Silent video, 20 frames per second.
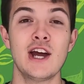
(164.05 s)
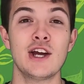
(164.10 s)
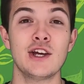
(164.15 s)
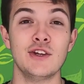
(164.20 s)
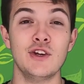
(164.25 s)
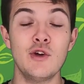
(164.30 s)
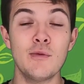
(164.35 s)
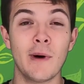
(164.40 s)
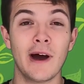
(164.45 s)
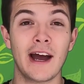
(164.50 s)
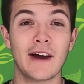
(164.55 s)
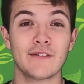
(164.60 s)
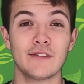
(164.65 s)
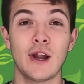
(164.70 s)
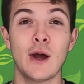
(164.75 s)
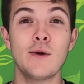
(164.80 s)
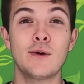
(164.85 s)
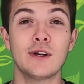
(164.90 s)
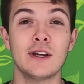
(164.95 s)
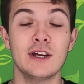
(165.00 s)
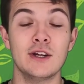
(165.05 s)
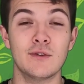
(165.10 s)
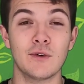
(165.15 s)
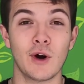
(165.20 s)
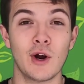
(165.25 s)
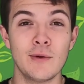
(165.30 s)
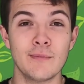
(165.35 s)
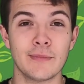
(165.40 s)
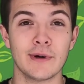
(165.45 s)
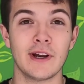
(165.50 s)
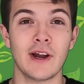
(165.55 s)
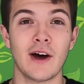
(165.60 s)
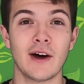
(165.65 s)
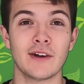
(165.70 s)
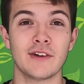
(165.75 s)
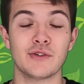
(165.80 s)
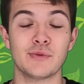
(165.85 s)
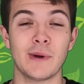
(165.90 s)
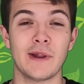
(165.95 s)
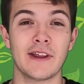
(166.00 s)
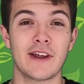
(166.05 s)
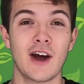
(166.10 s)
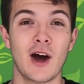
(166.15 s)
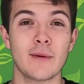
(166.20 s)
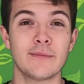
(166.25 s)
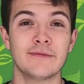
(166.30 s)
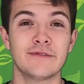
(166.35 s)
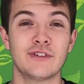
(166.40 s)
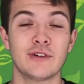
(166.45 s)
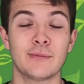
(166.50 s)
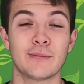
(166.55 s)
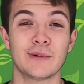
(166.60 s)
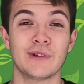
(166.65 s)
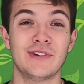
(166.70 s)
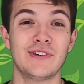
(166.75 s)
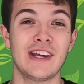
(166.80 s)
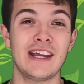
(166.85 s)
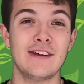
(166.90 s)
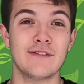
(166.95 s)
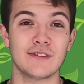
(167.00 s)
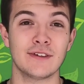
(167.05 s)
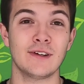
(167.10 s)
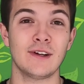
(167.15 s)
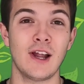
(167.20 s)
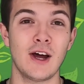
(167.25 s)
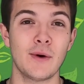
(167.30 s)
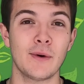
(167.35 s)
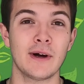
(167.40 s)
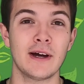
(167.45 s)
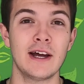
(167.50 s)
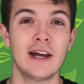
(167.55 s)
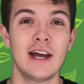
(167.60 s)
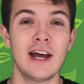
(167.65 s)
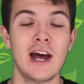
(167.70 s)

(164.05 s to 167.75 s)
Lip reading: You might have locally grown bananas where the carbon footprint's even lower,